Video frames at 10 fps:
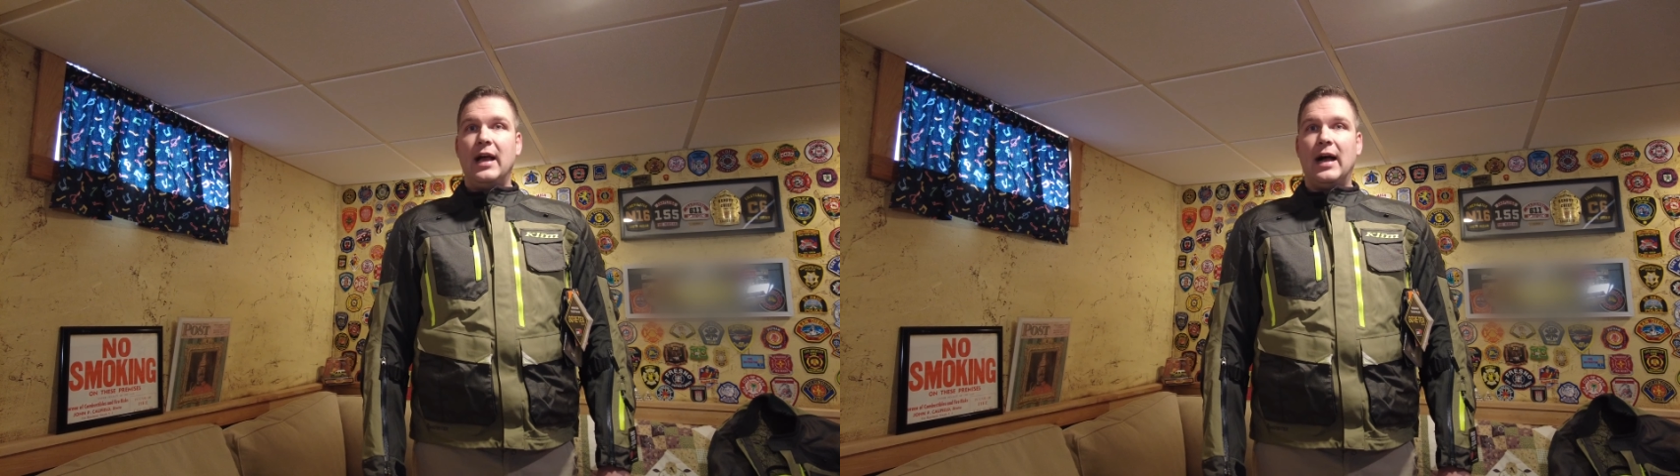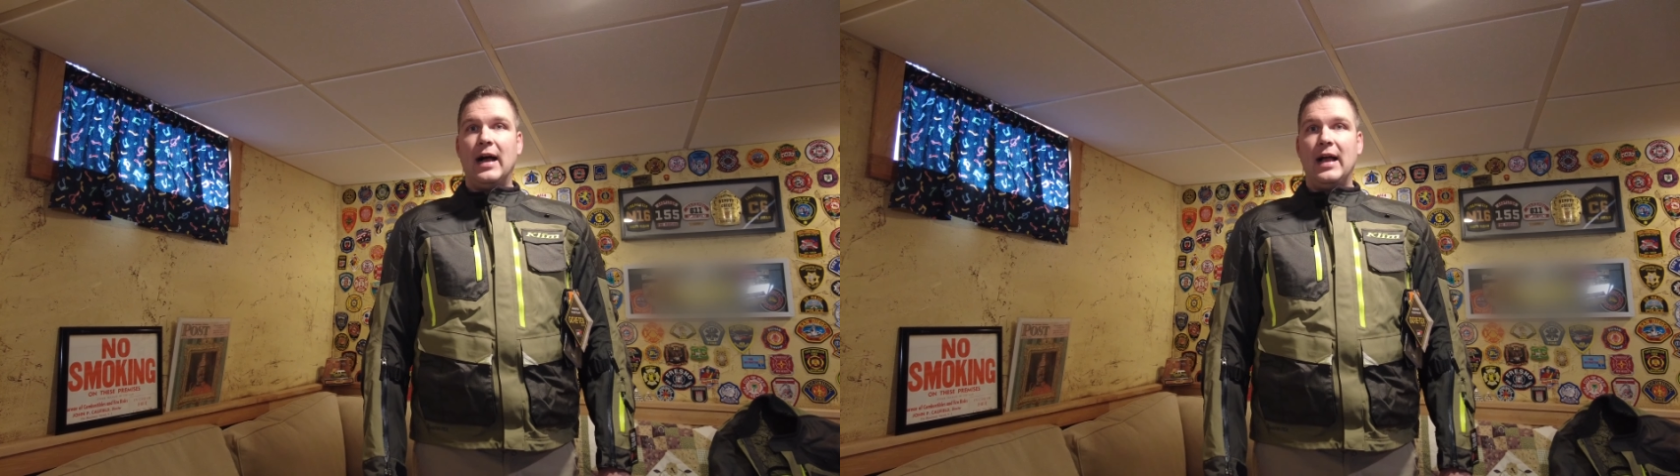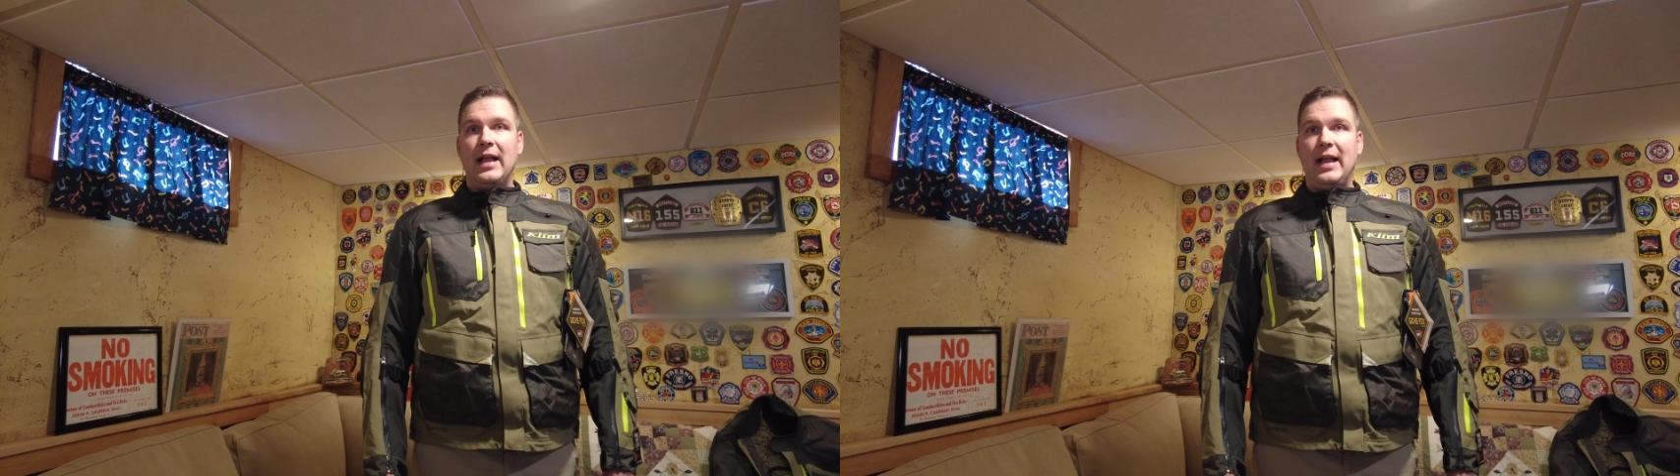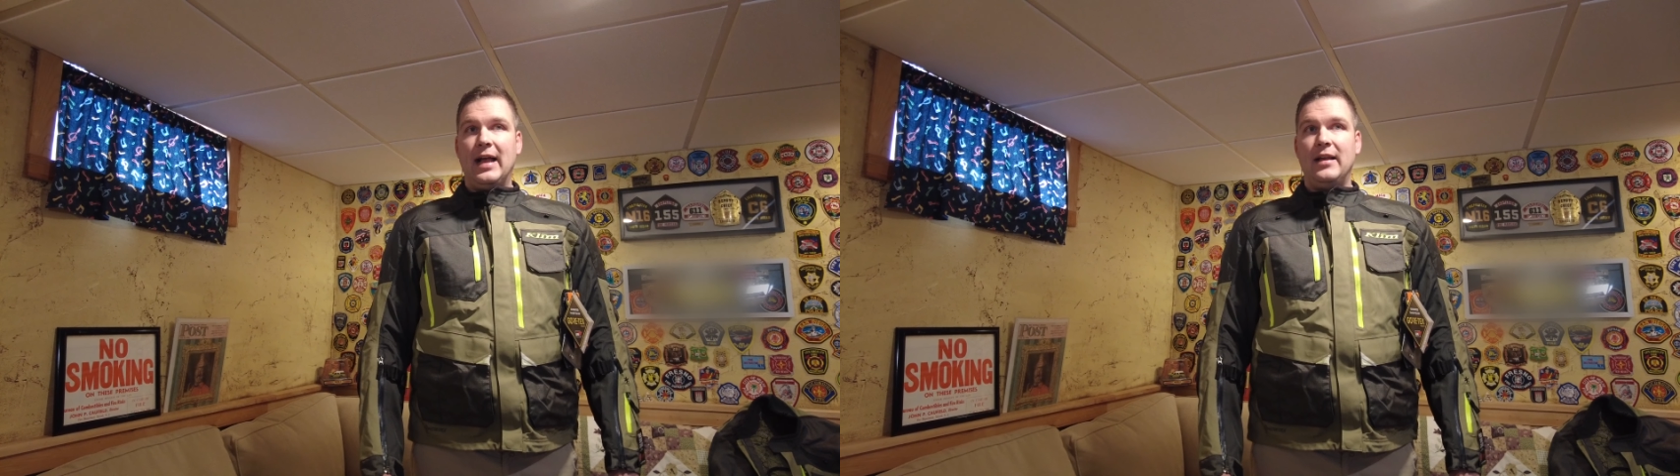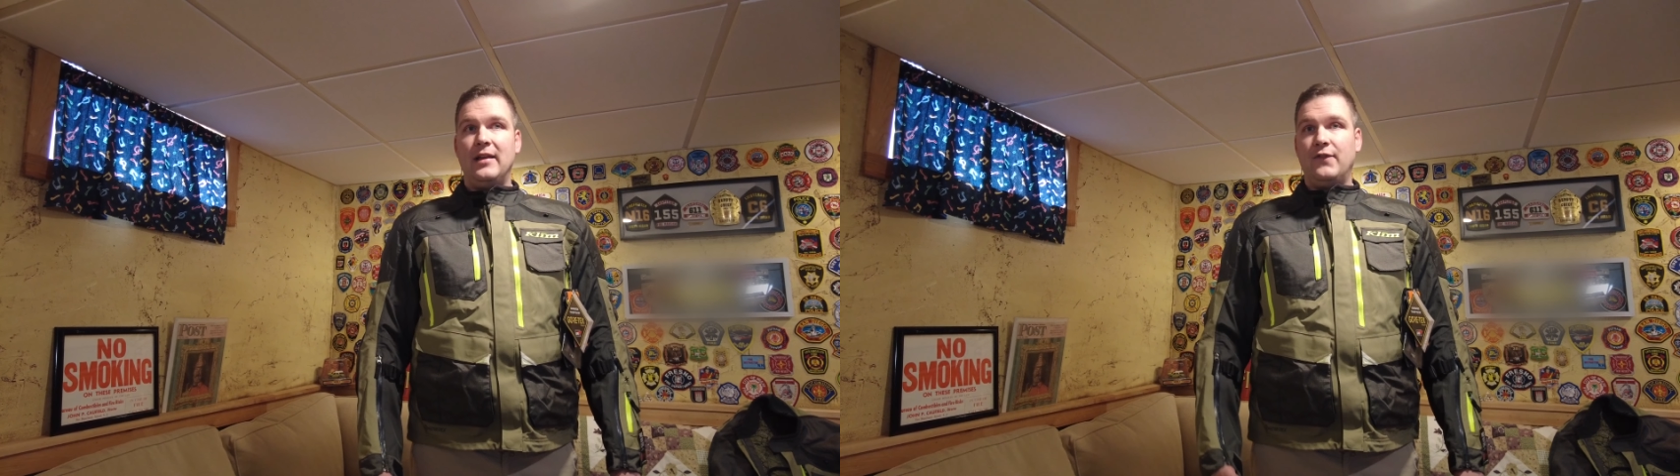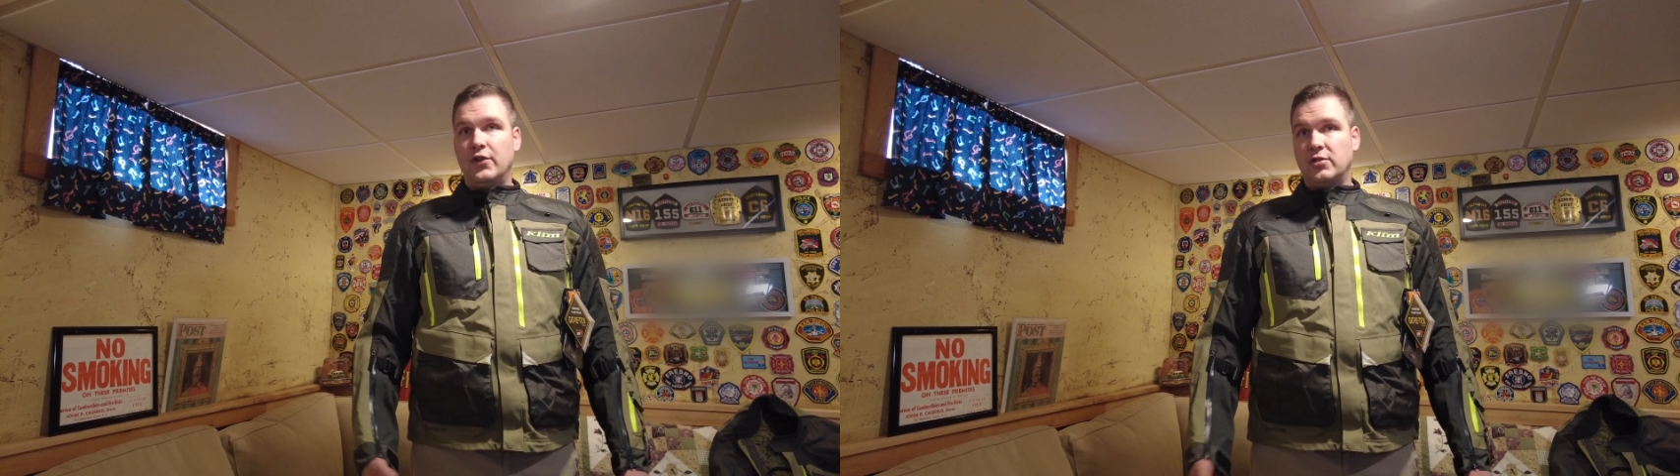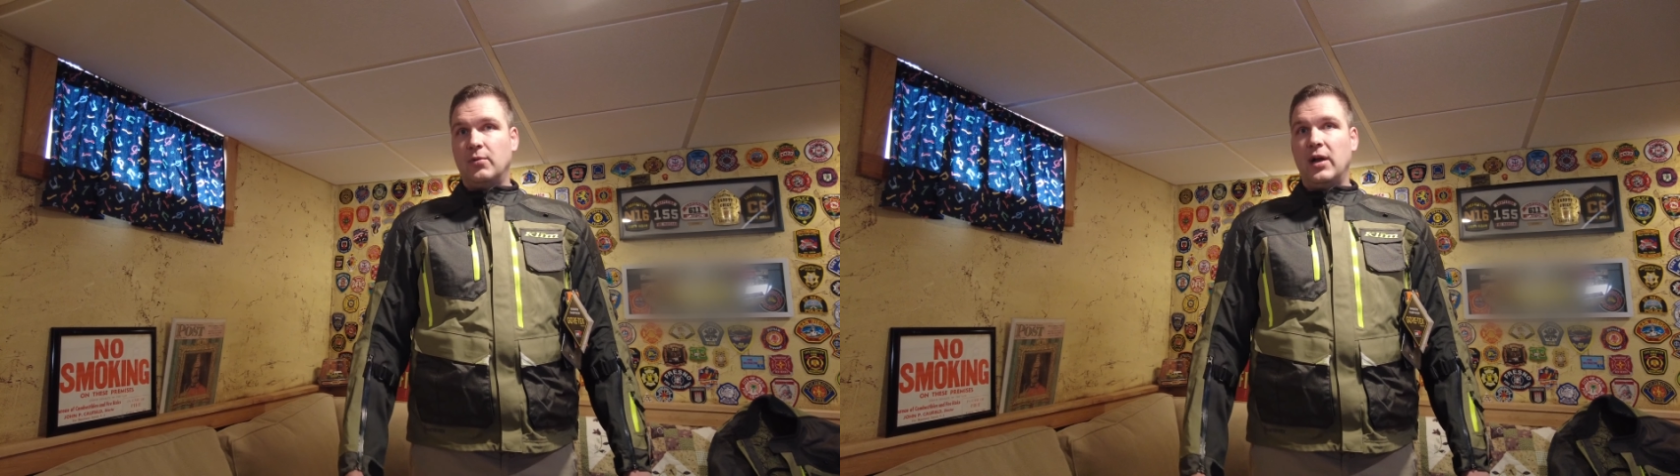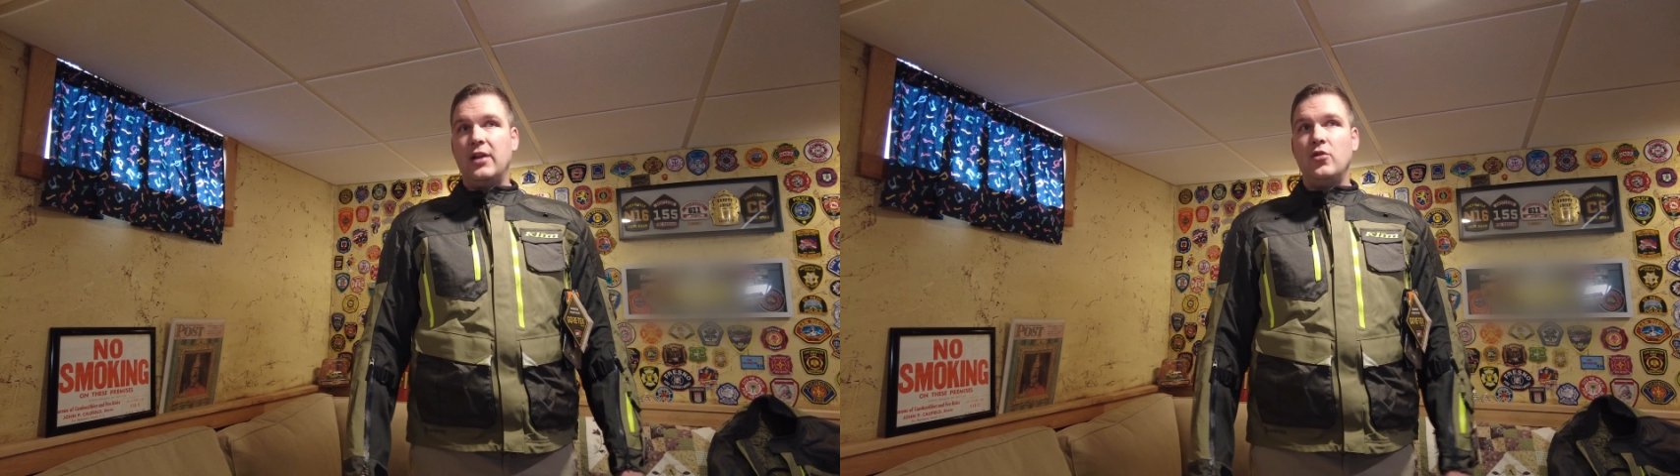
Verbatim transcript: Uh, and if there's a brand